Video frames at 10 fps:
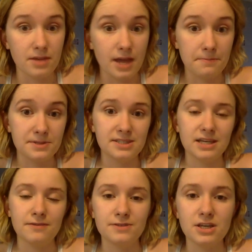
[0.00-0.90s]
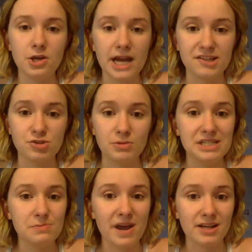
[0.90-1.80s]
campus safety has to
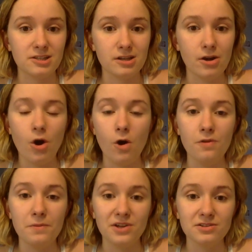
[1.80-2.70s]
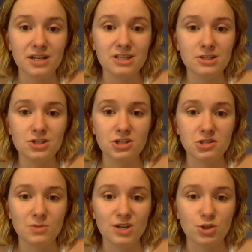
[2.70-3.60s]
inspect all the buildings just
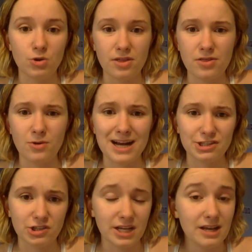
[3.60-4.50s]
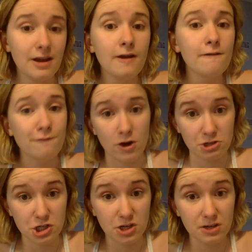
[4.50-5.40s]
to make sure that they're actually
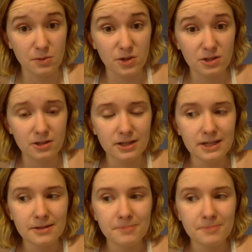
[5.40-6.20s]
functional,